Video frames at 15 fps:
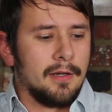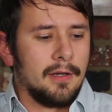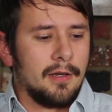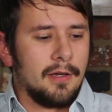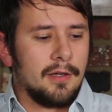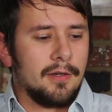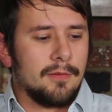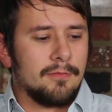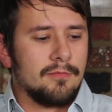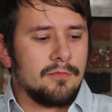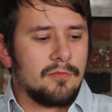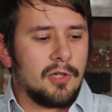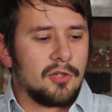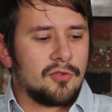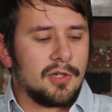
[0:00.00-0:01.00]
Uh,
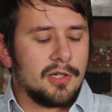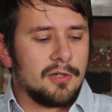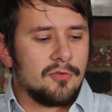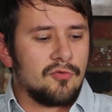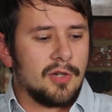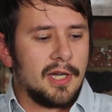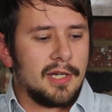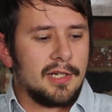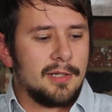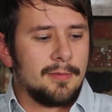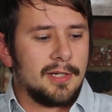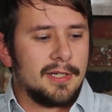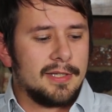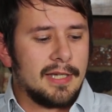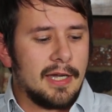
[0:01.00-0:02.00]
not trying to drag
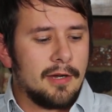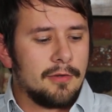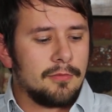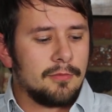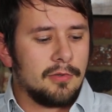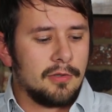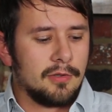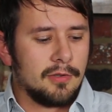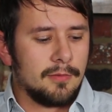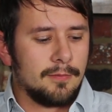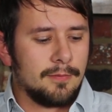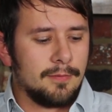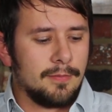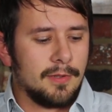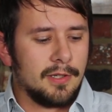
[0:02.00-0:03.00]
anybody down,
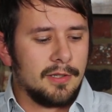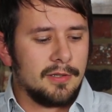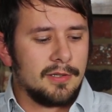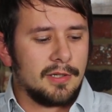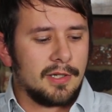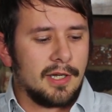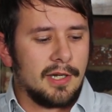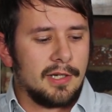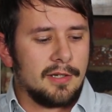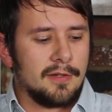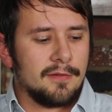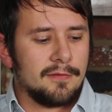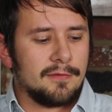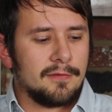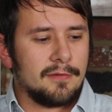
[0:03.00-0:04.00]
but it kind
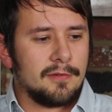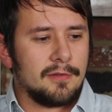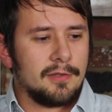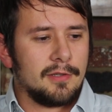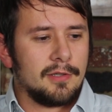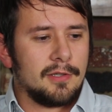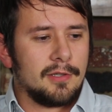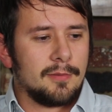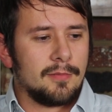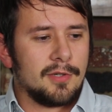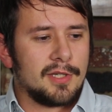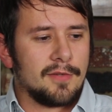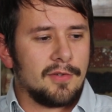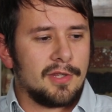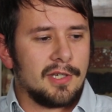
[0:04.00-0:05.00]
of
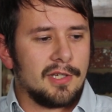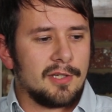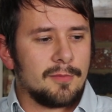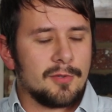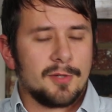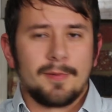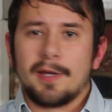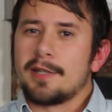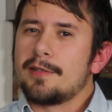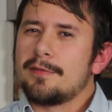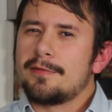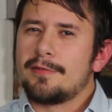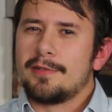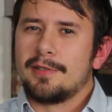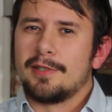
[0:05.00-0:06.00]
puts everything into
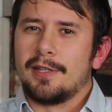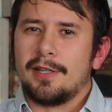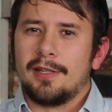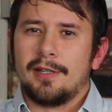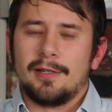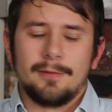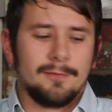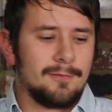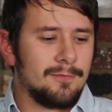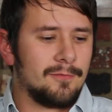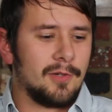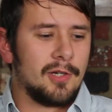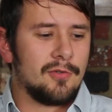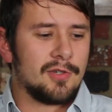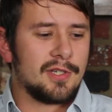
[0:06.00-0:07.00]
perspective. Um,
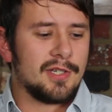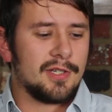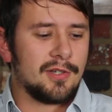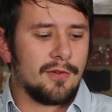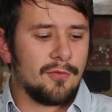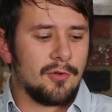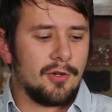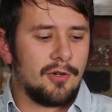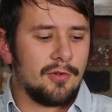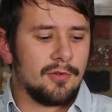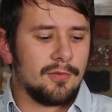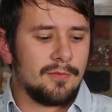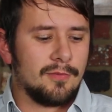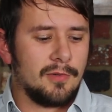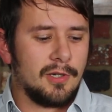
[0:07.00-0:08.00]
fragrances overall
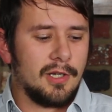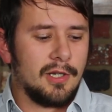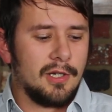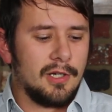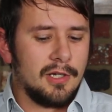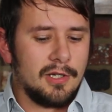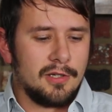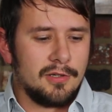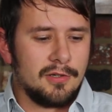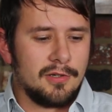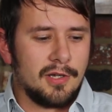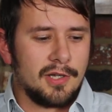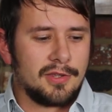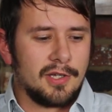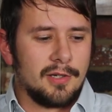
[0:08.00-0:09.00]
are and
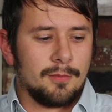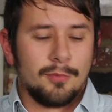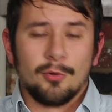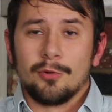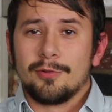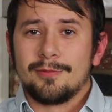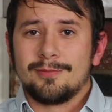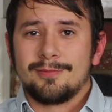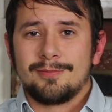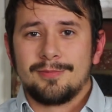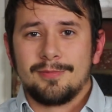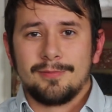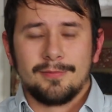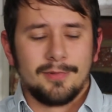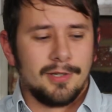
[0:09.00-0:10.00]
not that important,
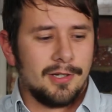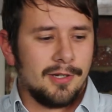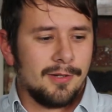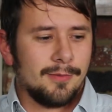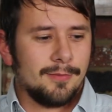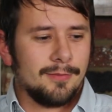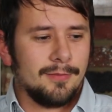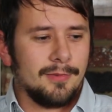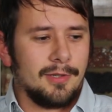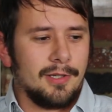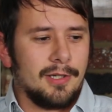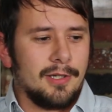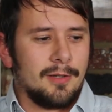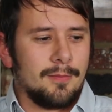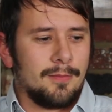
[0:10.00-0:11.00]
um,
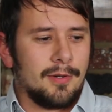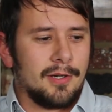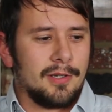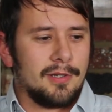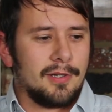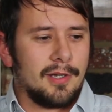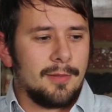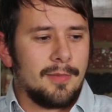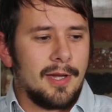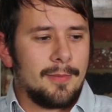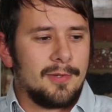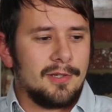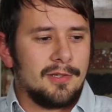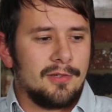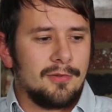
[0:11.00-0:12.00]
but I'm
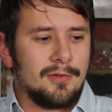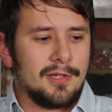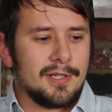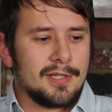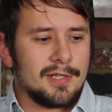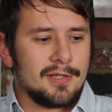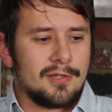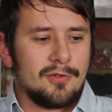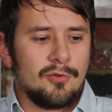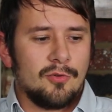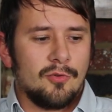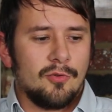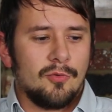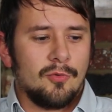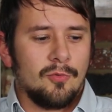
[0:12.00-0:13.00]
happy to do this
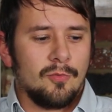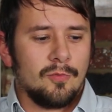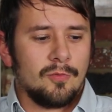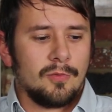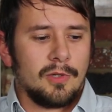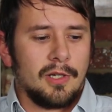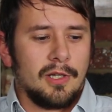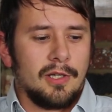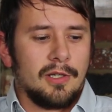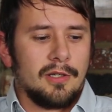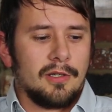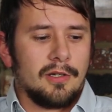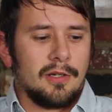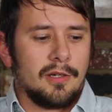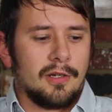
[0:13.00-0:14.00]
to
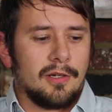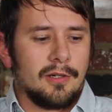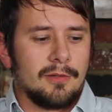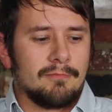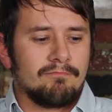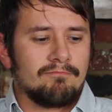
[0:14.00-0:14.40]
uh,